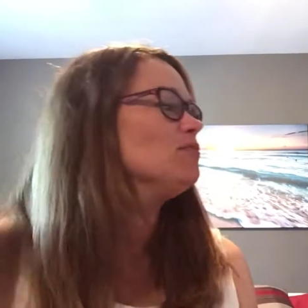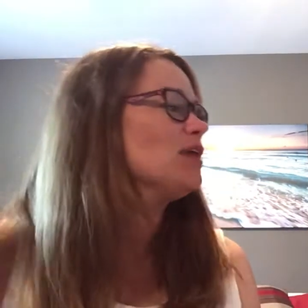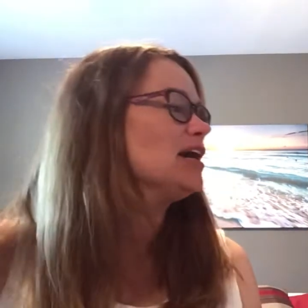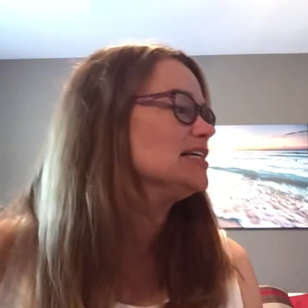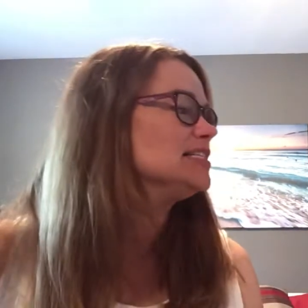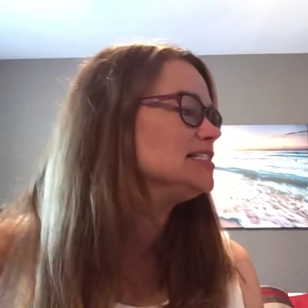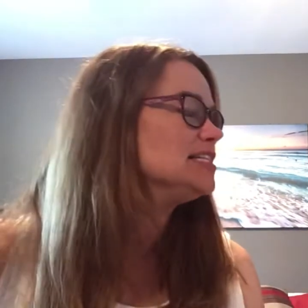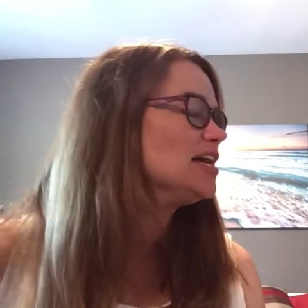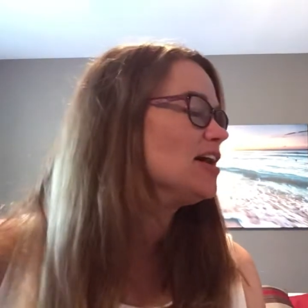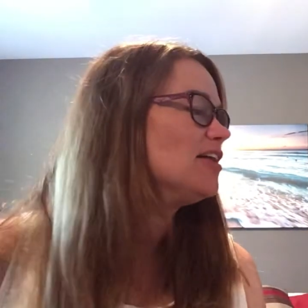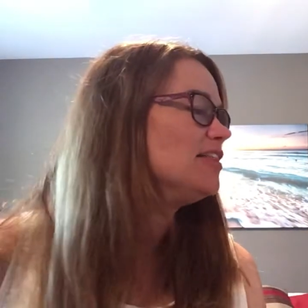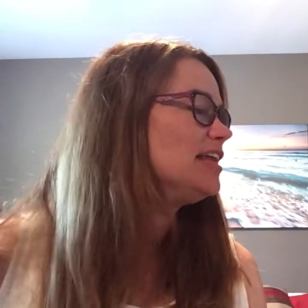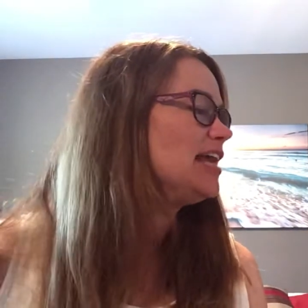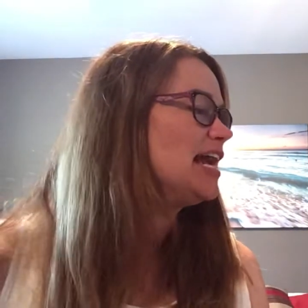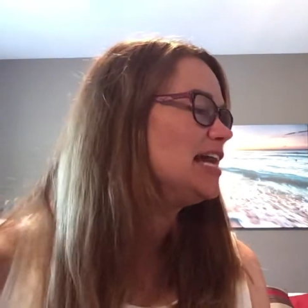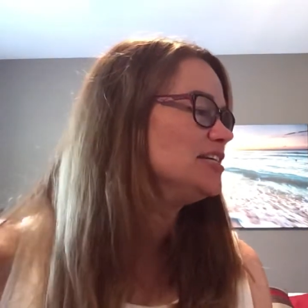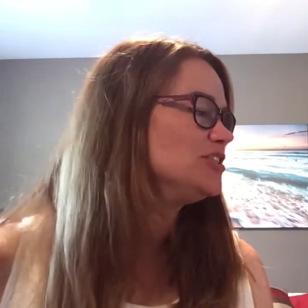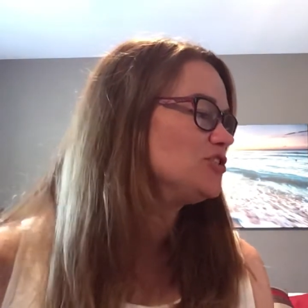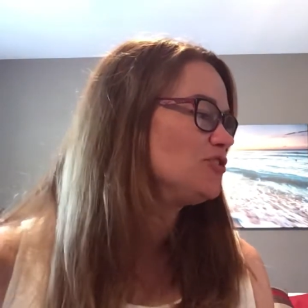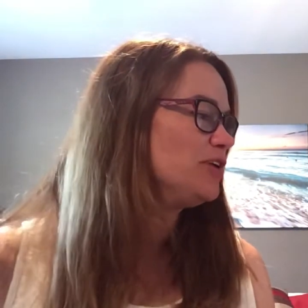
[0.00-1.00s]
resting on the
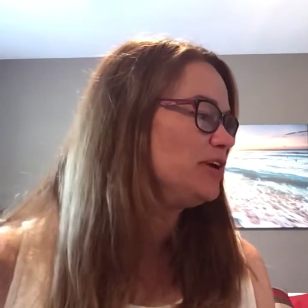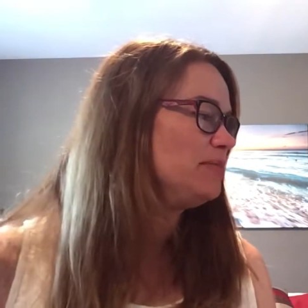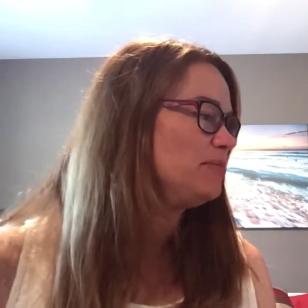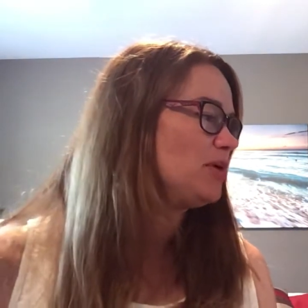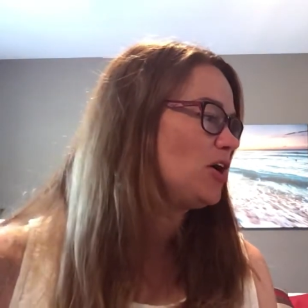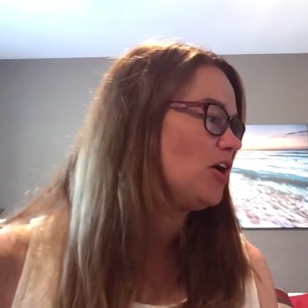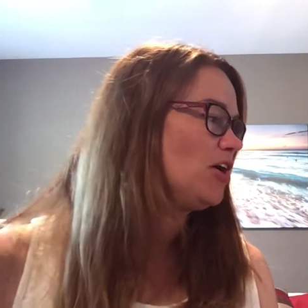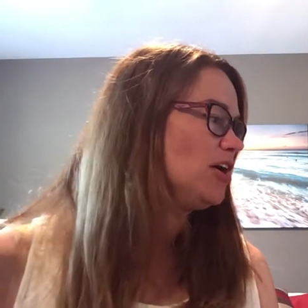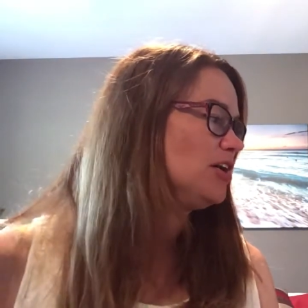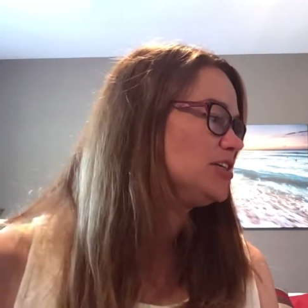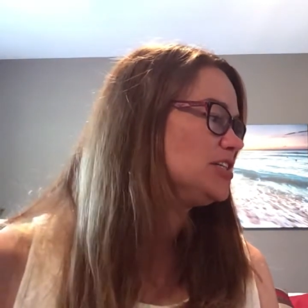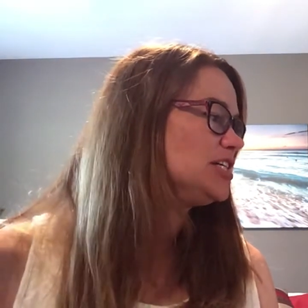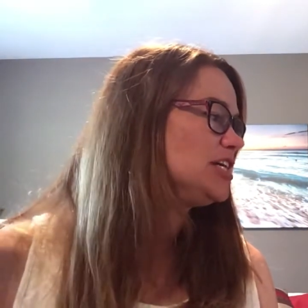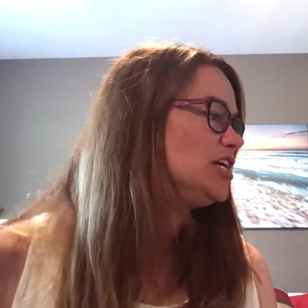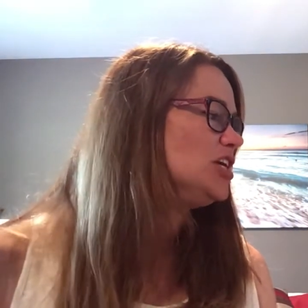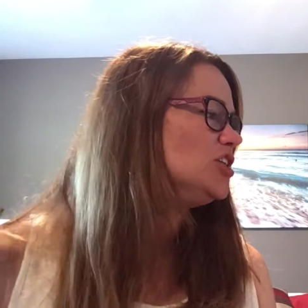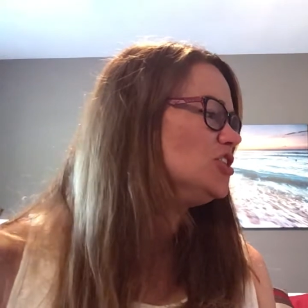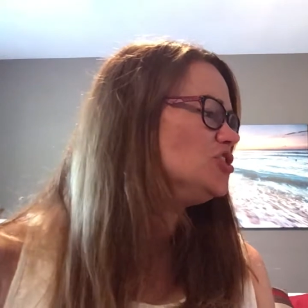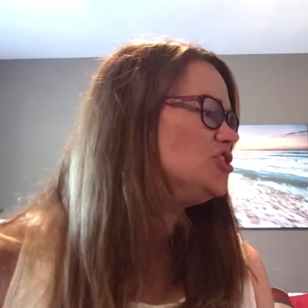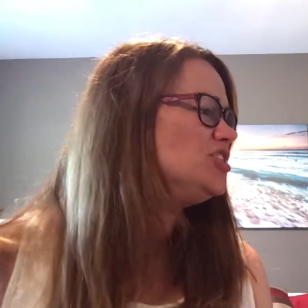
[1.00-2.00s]
ice cream cart.
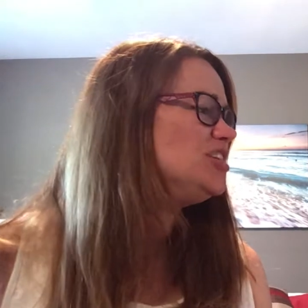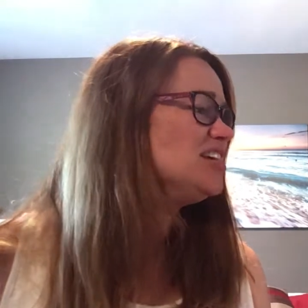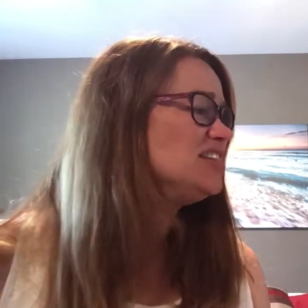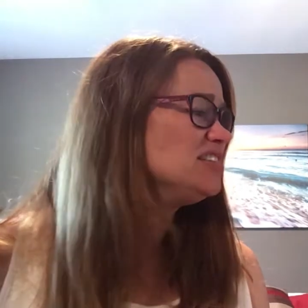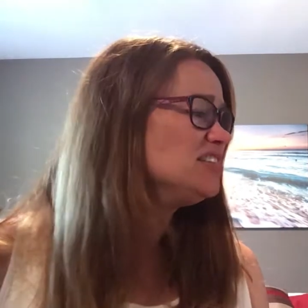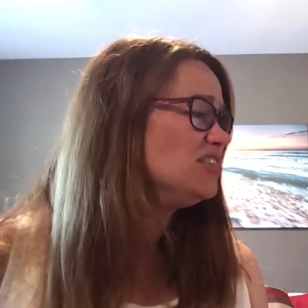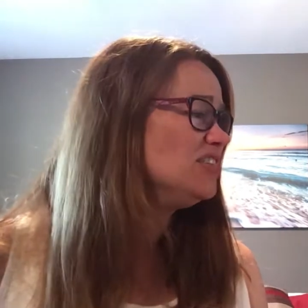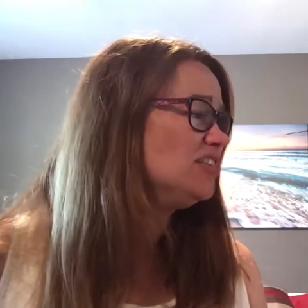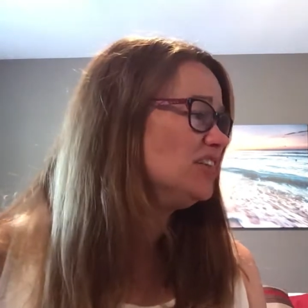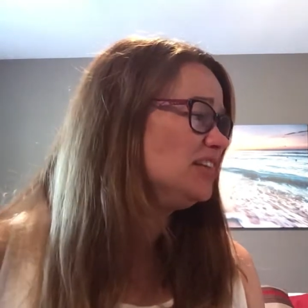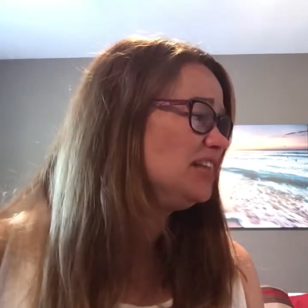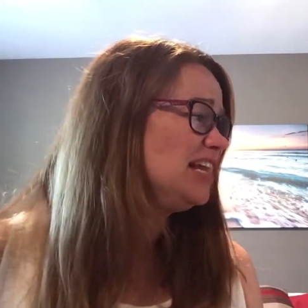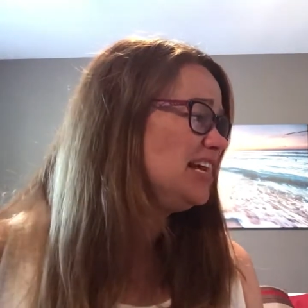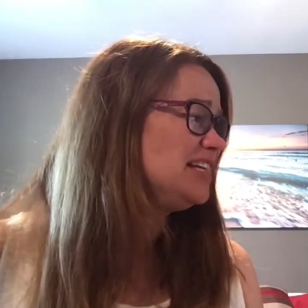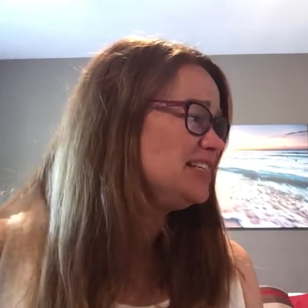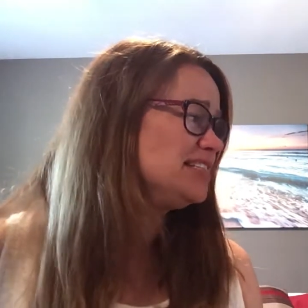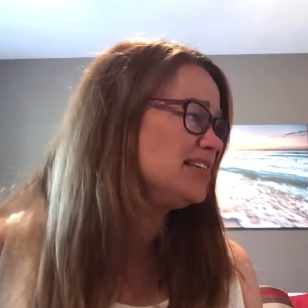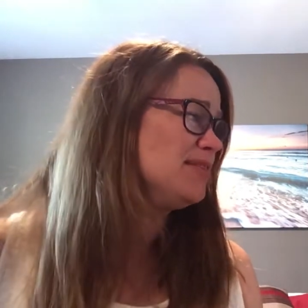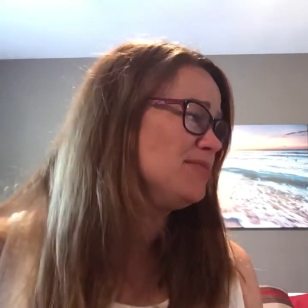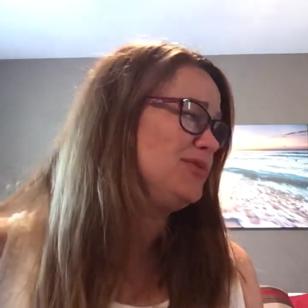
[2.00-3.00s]
She doesn't look like
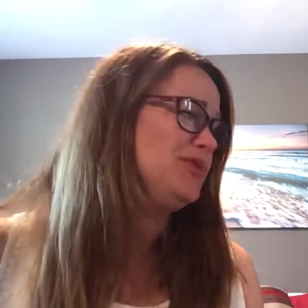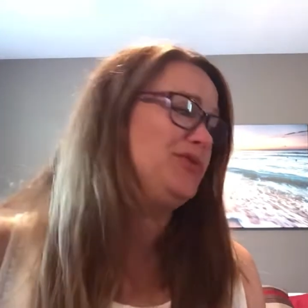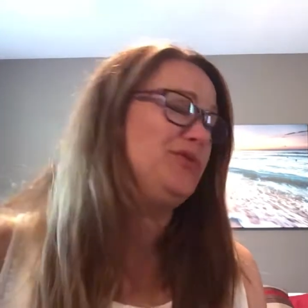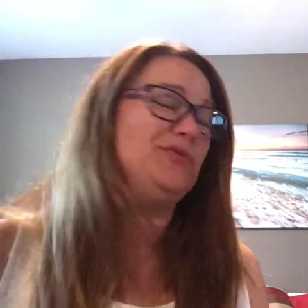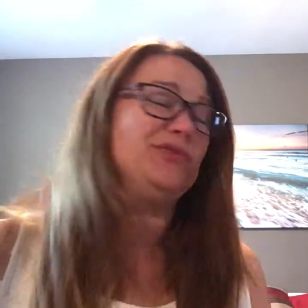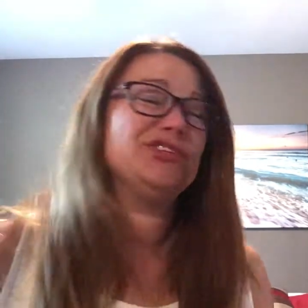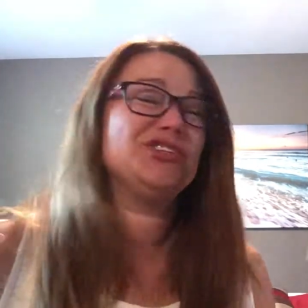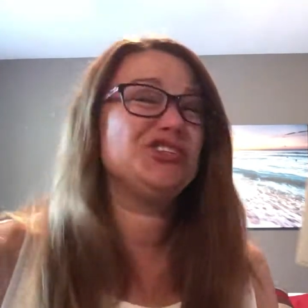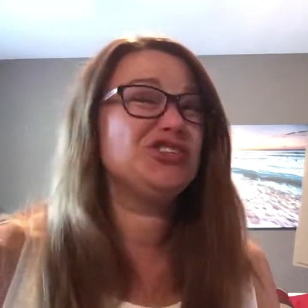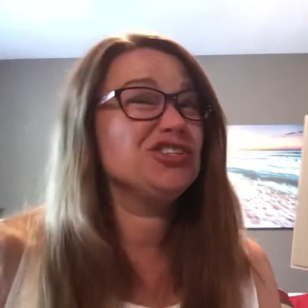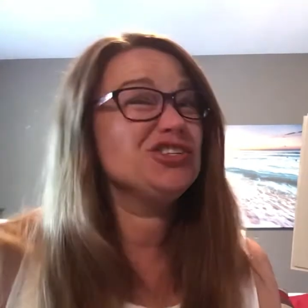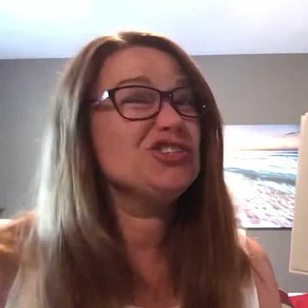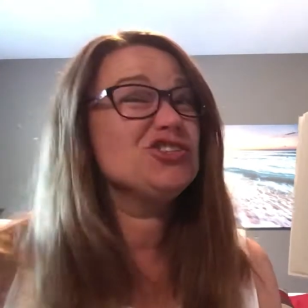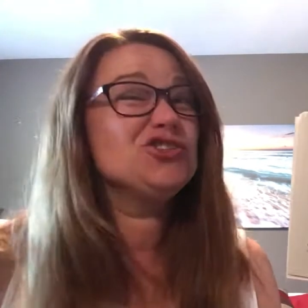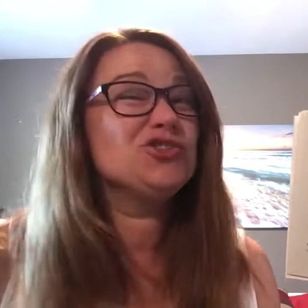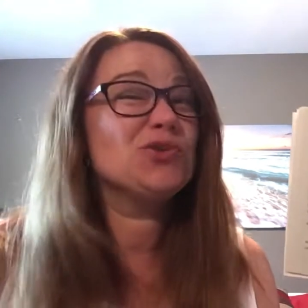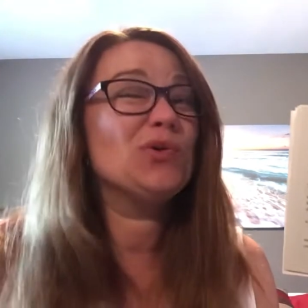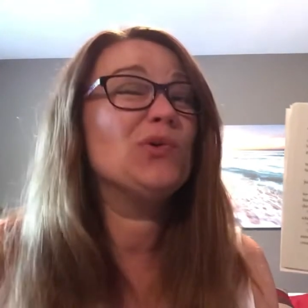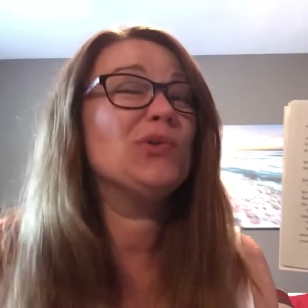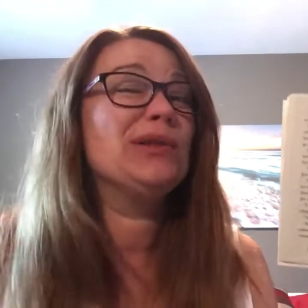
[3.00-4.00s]
someone who has just
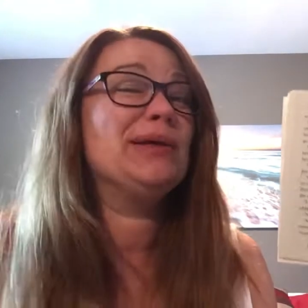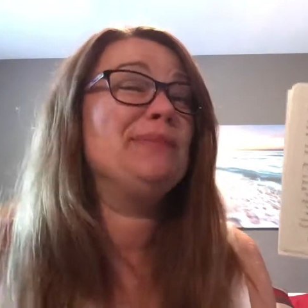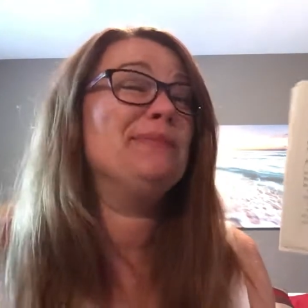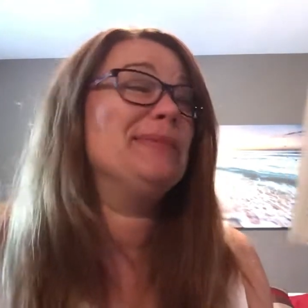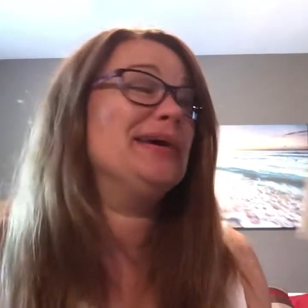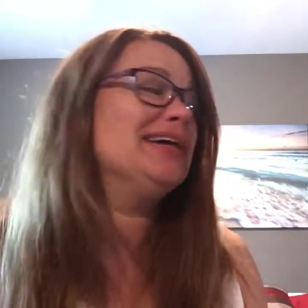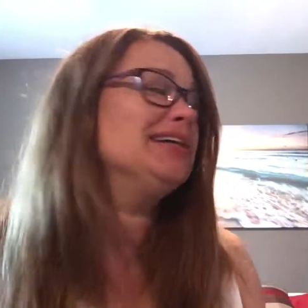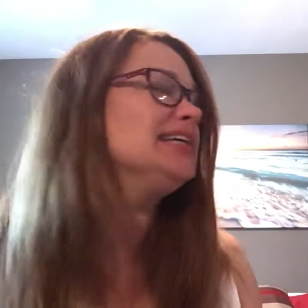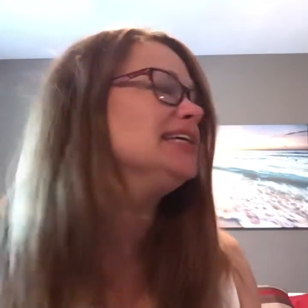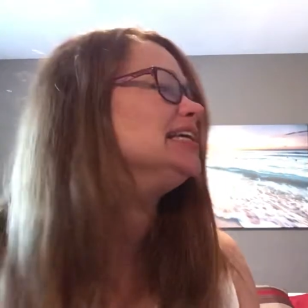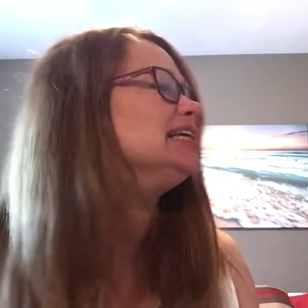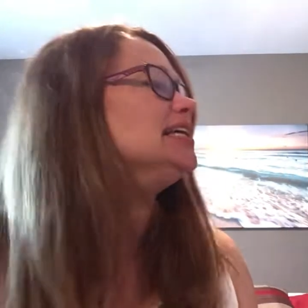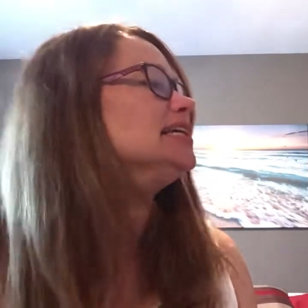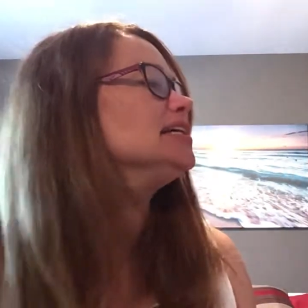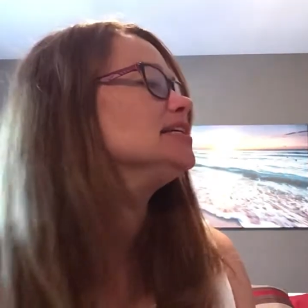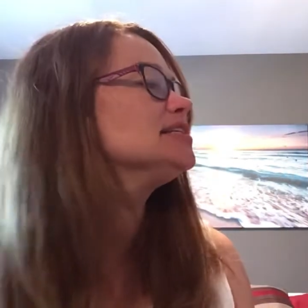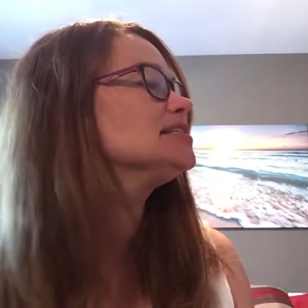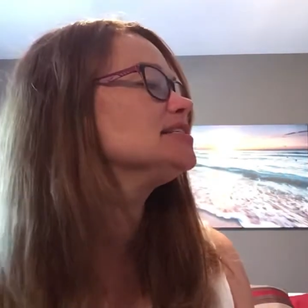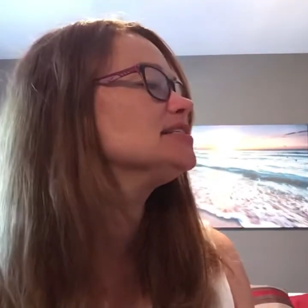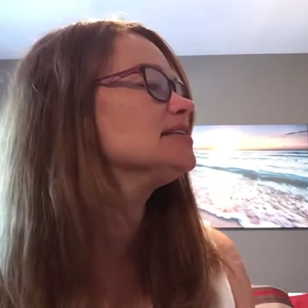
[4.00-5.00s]
stolen
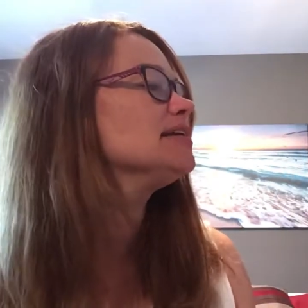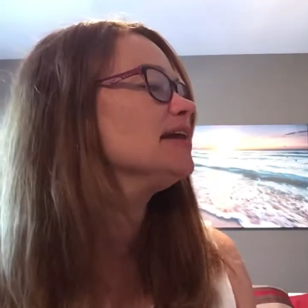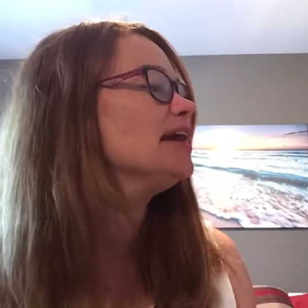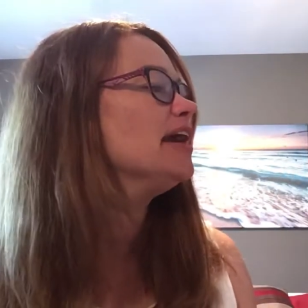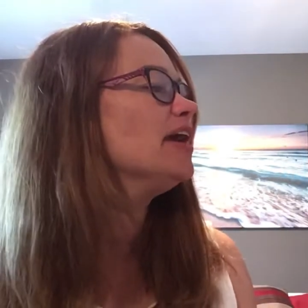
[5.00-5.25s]
monkeys,